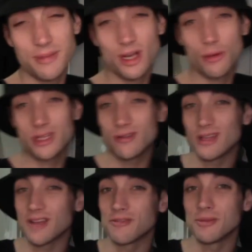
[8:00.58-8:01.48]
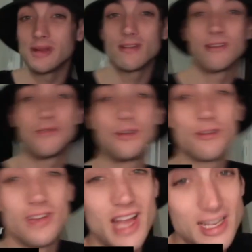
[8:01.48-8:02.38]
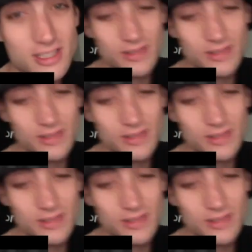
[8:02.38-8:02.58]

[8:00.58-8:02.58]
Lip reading: me know what you would like for me to review or react to